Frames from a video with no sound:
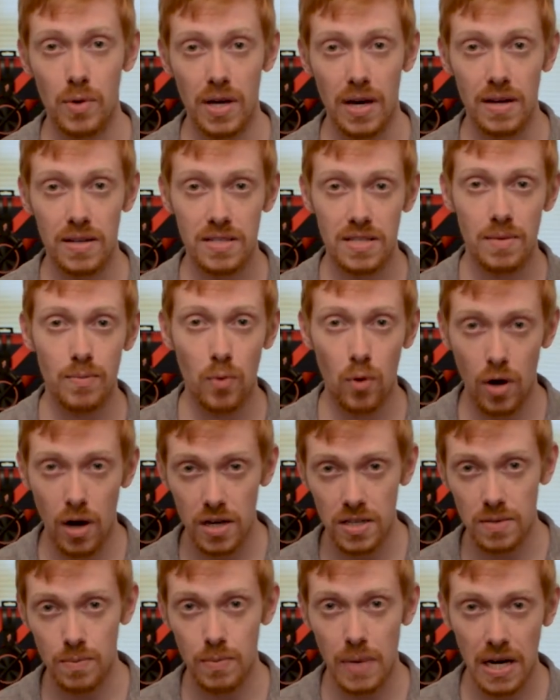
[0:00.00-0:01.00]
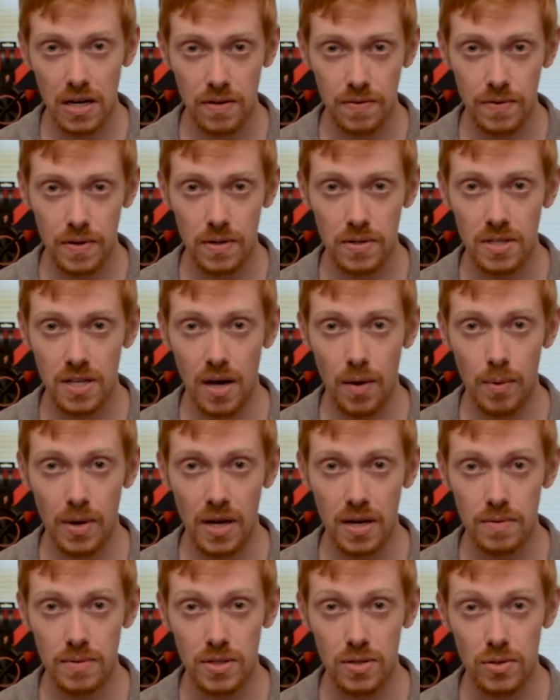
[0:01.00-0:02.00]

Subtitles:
We got some more awesome microphones coming up.